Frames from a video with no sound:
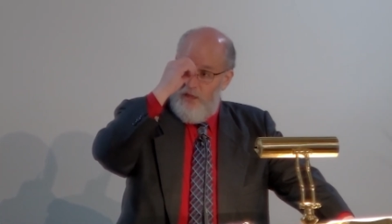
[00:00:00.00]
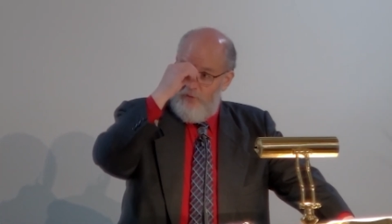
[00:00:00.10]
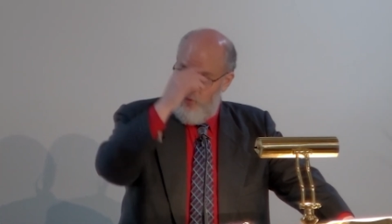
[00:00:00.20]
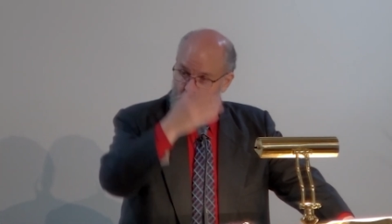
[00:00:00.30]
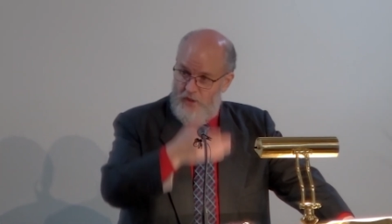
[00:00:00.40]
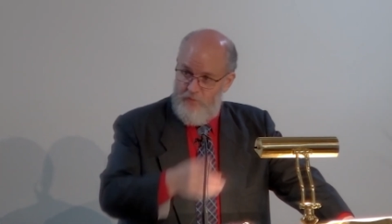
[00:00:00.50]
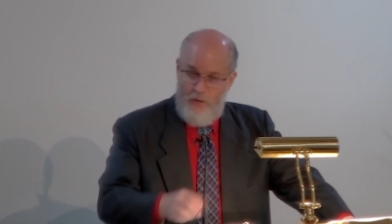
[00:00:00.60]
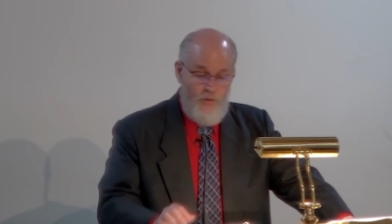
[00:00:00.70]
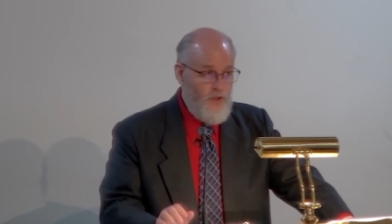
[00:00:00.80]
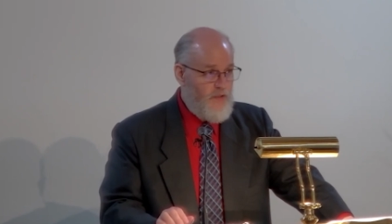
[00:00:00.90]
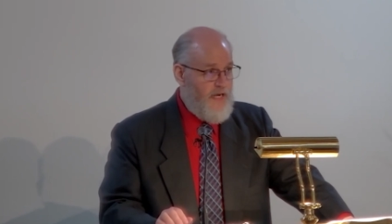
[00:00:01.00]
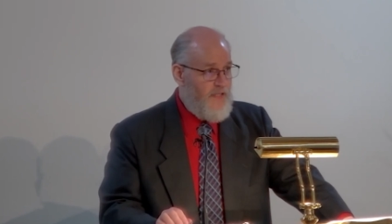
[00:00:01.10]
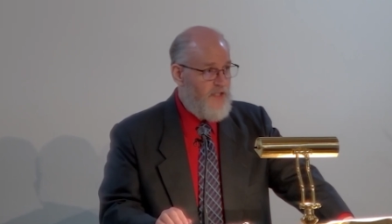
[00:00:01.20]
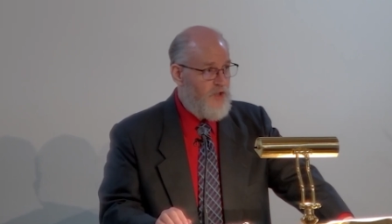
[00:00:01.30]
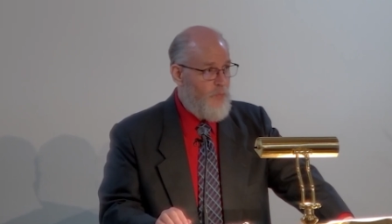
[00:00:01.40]
That was one of them that we looked
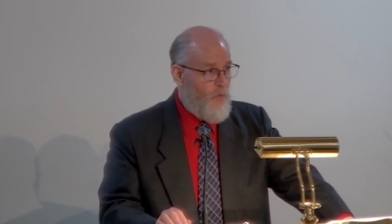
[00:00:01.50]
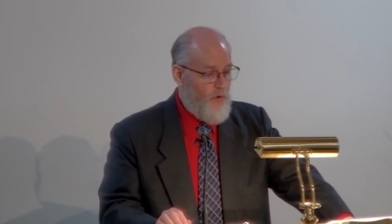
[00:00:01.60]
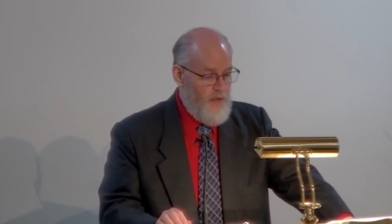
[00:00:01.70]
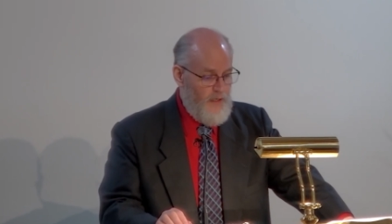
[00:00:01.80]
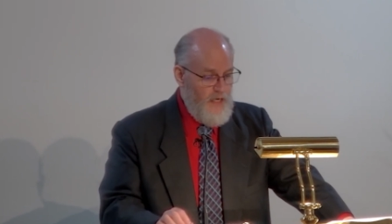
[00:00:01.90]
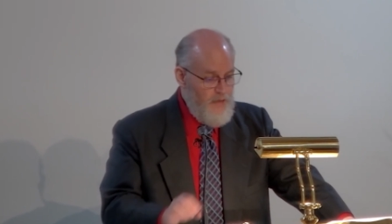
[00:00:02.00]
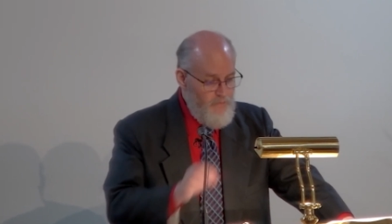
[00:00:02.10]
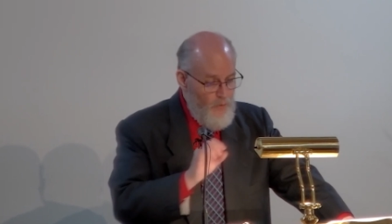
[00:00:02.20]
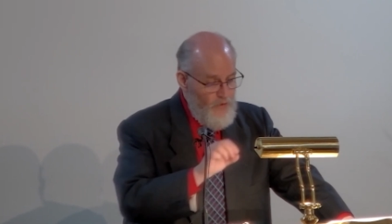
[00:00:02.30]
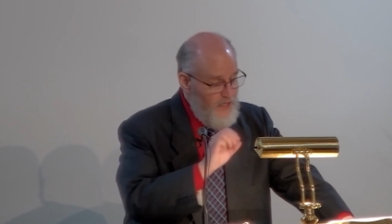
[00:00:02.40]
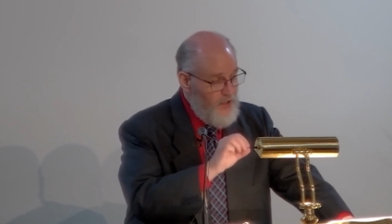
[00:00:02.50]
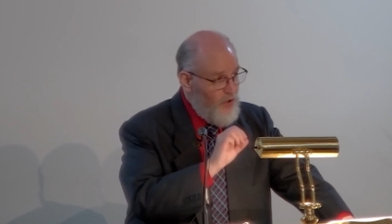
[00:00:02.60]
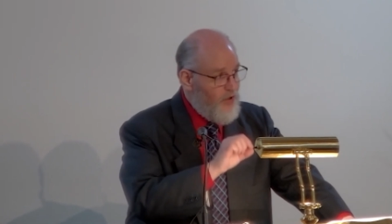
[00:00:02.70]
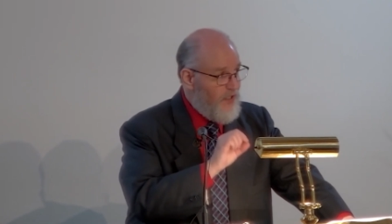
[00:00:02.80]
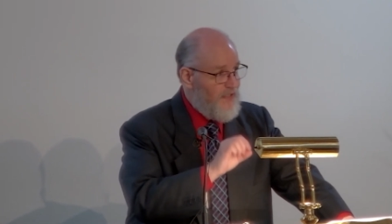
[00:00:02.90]
at this morning, but we
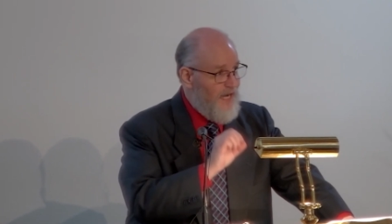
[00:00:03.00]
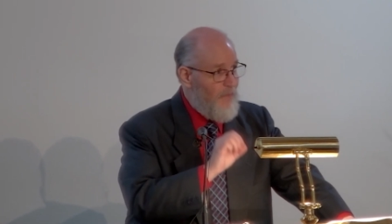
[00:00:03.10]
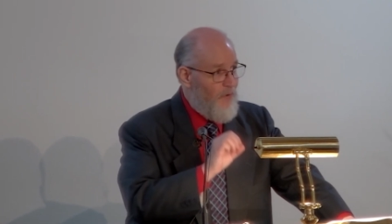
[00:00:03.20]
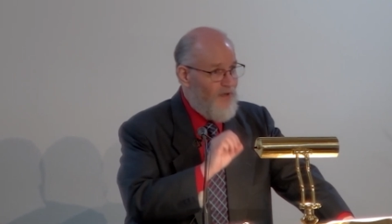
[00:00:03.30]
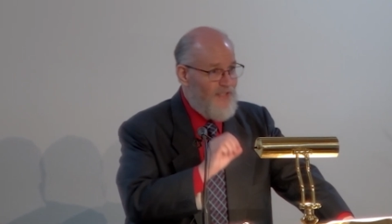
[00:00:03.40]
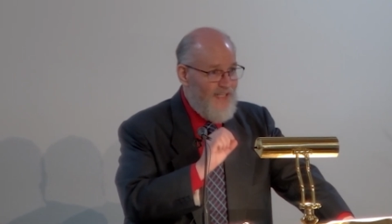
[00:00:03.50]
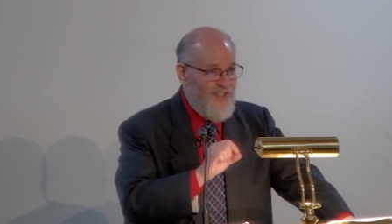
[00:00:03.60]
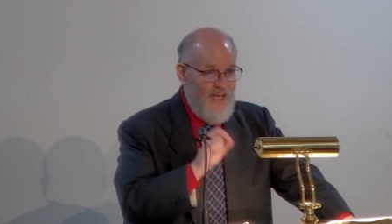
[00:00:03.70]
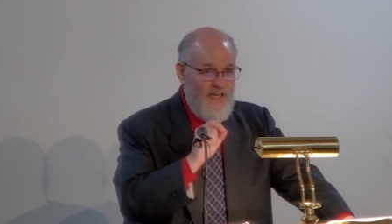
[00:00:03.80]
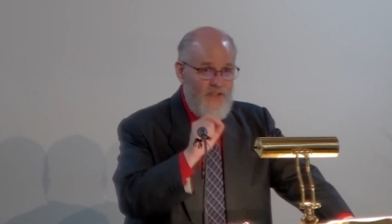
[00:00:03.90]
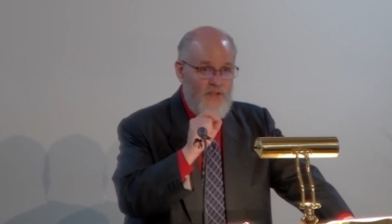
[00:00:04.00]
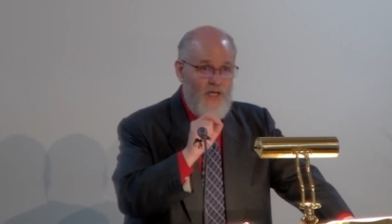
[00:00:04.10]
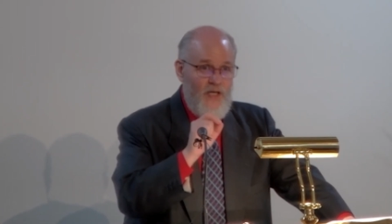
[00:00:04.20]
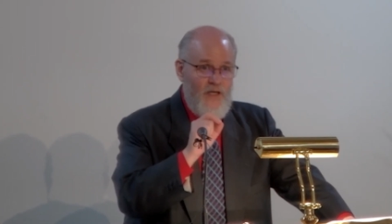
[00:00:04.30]
didn't look at that part that says,